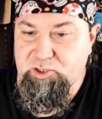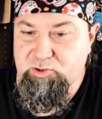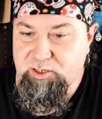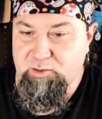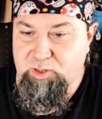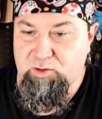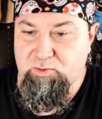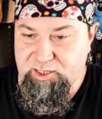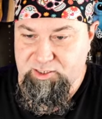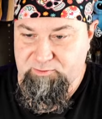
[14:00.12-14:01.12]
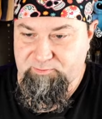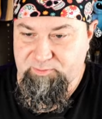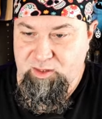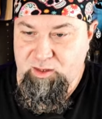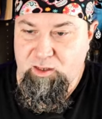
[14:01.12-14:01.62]
triggered Blood Rising.
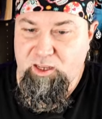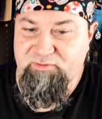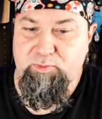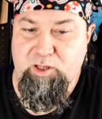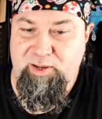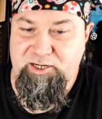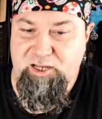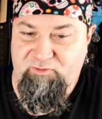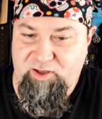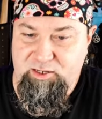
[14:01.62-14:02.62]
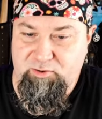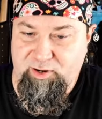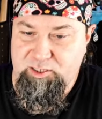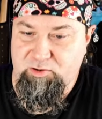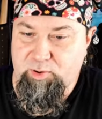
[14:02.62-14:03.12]
If the blood magic effect
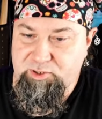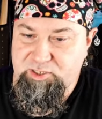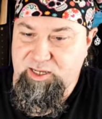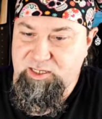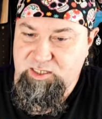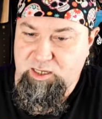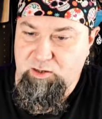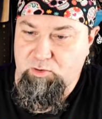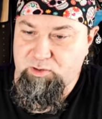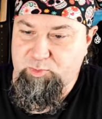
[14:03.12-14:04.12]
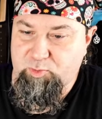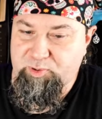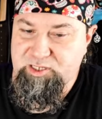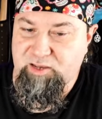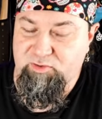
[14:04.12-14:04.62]
grants you a bonus to AC or the
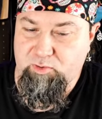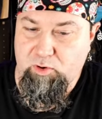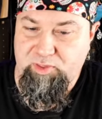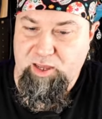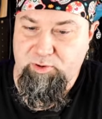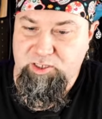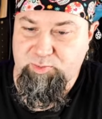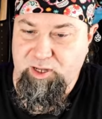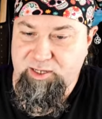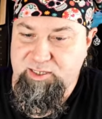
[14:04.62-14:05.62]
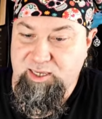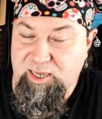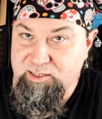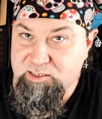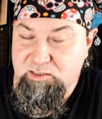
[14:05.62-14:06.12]
appropriate saving throw, that bonus applies
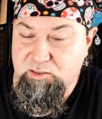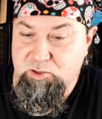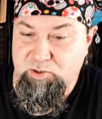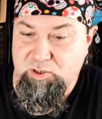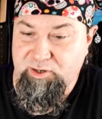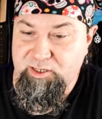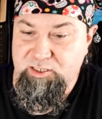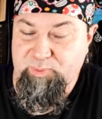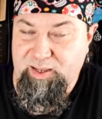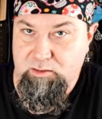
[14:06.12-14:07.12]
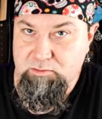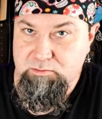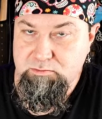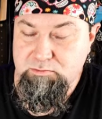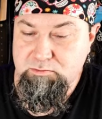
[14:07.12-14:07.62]
against the triggering spell.
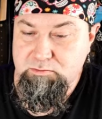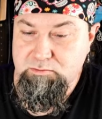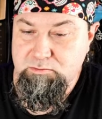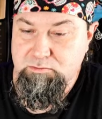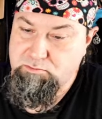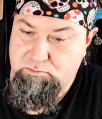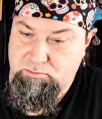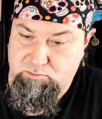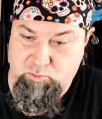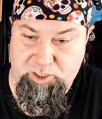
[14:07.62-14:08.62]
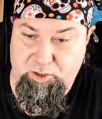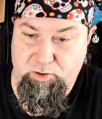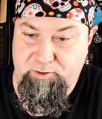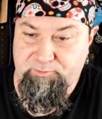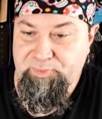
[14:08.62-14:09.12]
Really
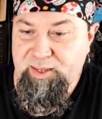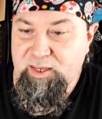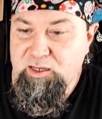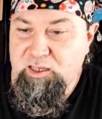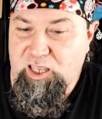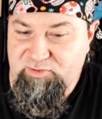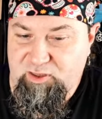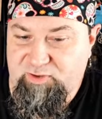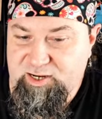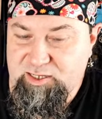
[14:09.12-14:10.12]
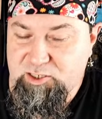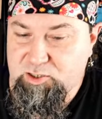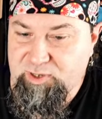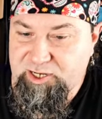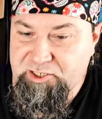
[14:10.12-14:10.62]
cool. If the effect has a
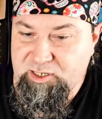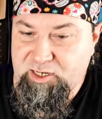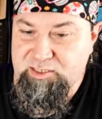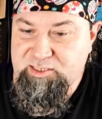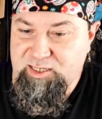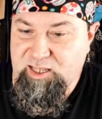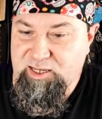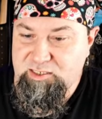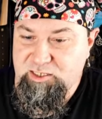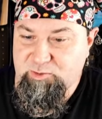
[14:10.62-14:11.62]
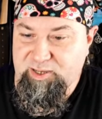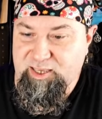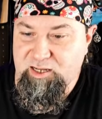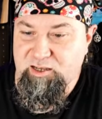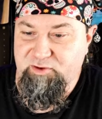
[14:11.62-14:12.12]
duration, it instead lasts until the
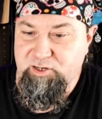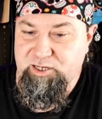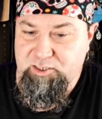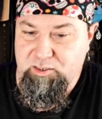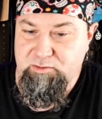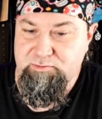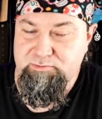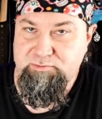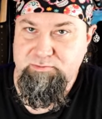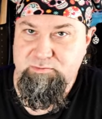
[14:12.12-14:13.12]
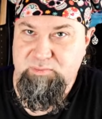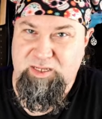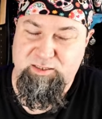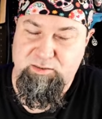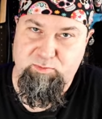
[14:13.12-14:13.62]
beginning of your next turn.
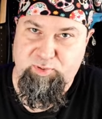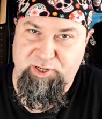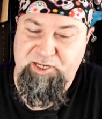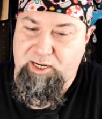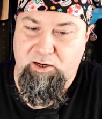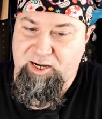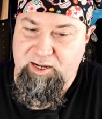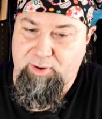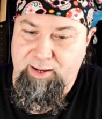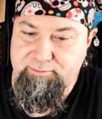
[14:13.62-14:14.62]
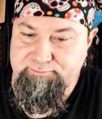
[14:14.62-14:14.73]
That's pretty standard anyway.